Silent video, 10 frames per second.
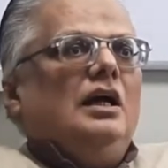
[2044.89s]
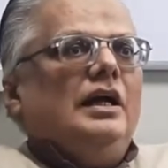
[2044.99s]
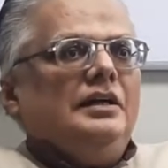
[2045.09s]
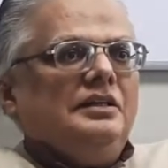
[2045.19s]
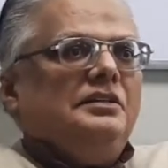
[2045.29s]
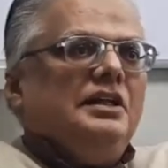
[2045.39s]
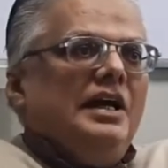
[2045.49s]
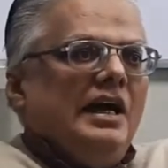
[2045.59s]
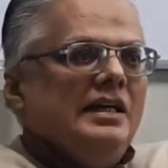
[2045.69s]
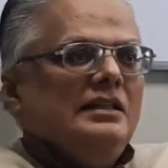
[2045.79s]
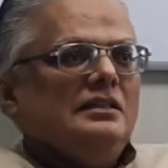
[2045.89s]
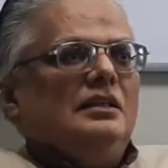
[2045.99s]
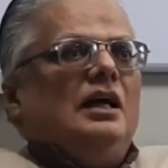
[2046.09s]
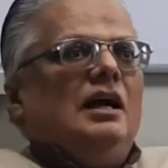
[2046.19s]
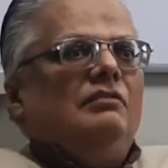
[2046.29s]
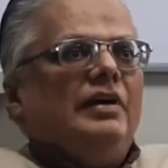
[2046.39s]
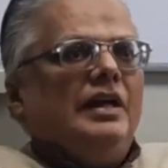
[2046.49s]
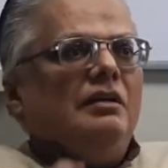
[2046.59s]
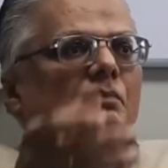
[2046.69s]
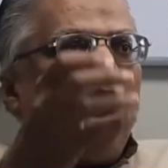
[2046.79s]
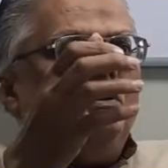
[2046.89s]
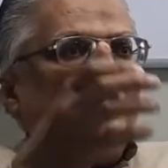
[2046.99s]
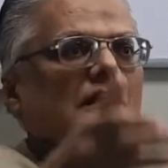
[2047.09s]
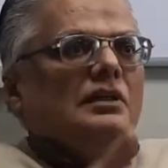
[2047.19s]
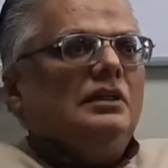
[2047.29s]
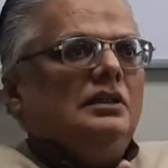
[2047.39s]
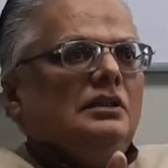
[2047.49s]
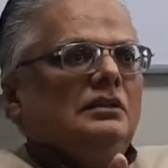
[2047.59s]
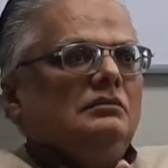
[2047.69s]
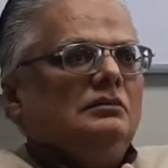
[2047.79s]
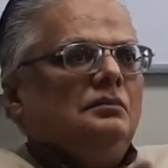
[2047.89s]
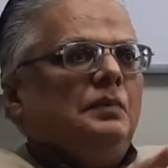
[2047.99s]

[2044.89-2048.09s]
it denies a very important um,